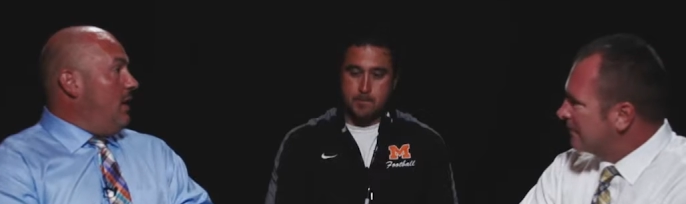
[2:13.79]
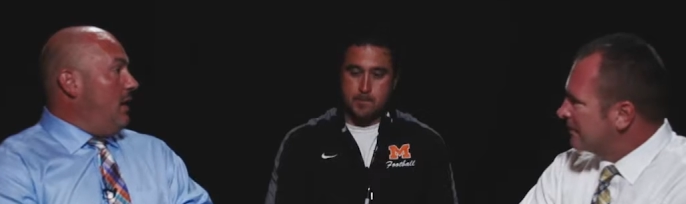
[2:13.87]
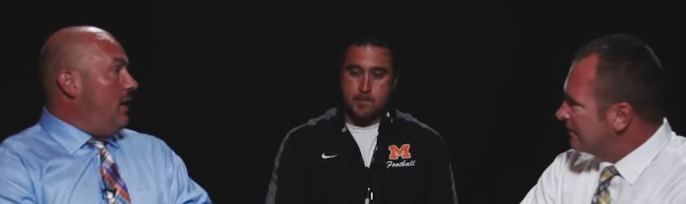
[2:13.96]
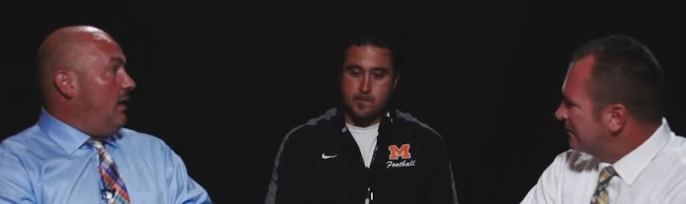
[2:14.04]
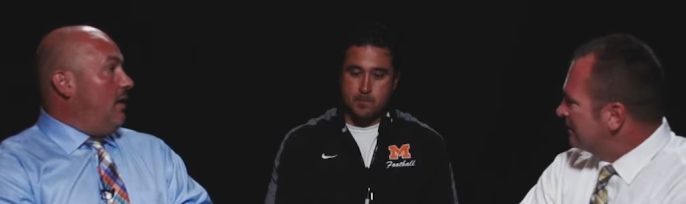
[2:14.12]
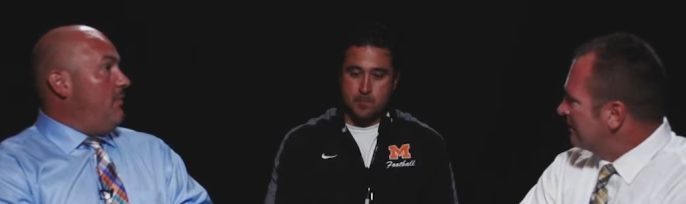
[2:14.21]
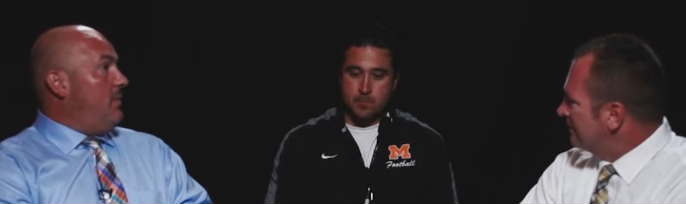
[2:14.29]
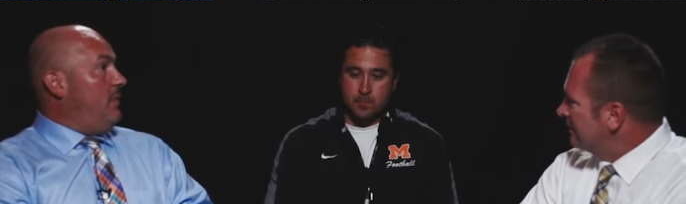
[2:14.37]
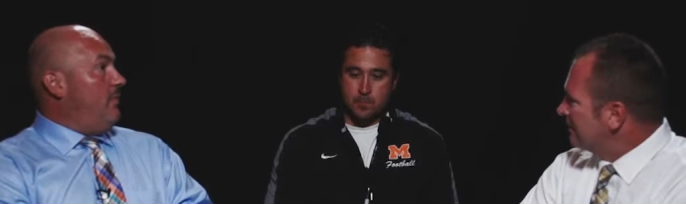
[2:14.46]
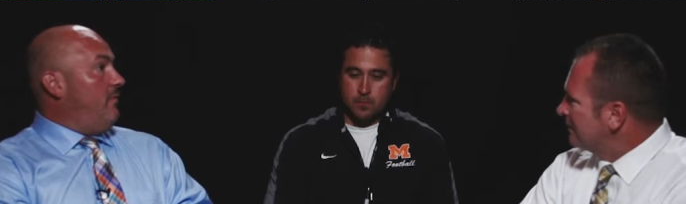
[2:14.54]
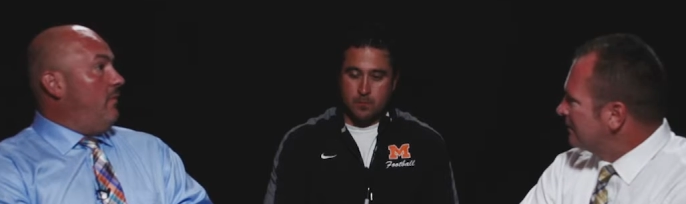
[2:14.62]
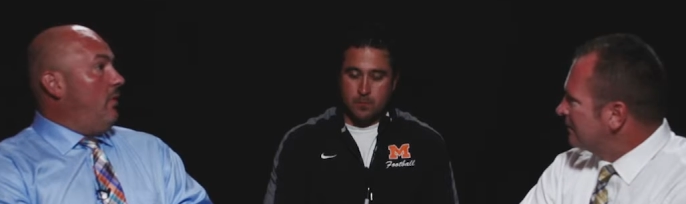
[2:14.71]
Speaker 1: uh,
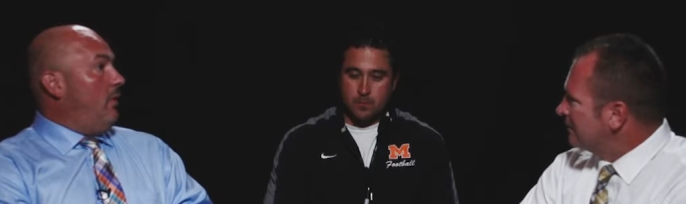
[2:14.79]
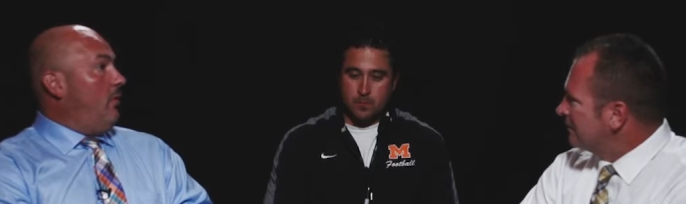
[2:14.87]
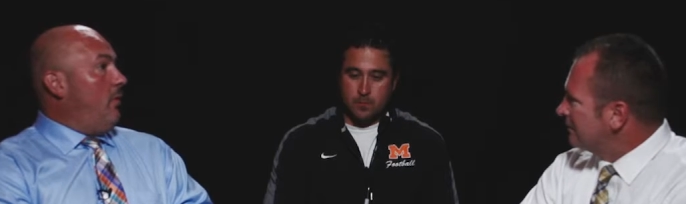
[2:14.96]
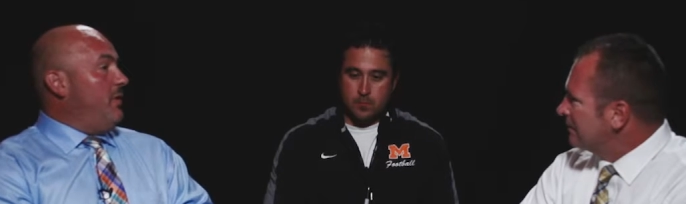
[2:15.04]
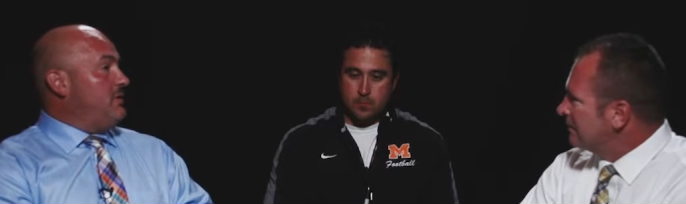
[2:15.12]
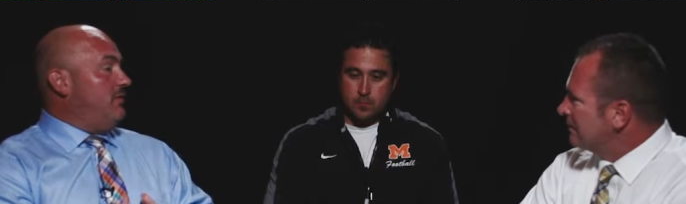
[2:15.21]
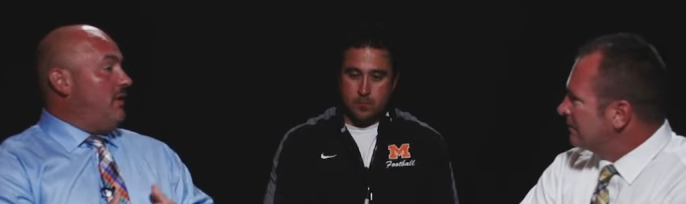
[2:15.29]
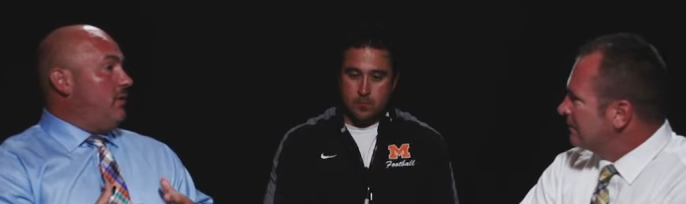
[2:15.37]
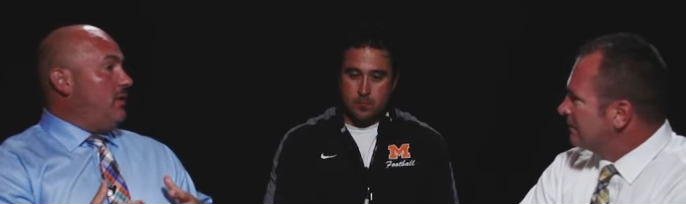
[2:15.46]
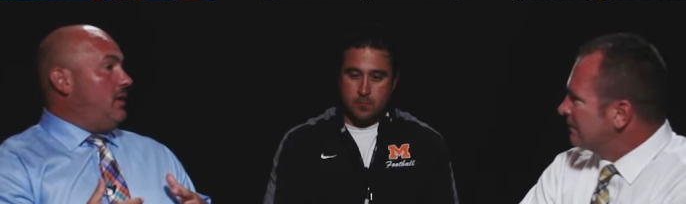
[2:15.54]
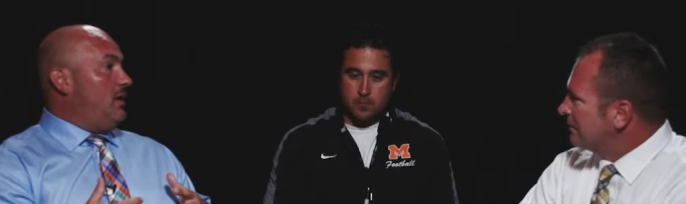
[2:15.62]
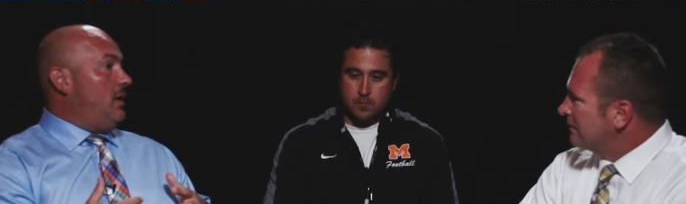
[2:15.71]
uh, always
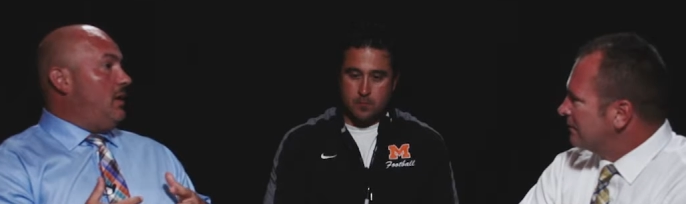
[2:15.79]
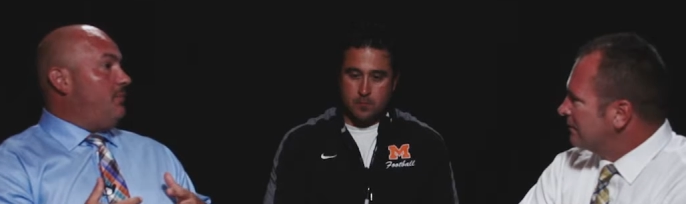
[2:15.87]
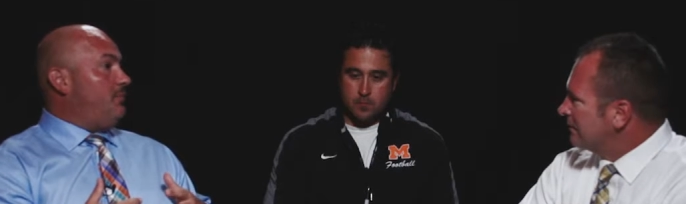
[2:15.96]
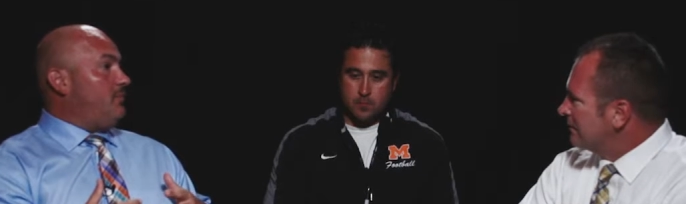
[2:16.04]
very um,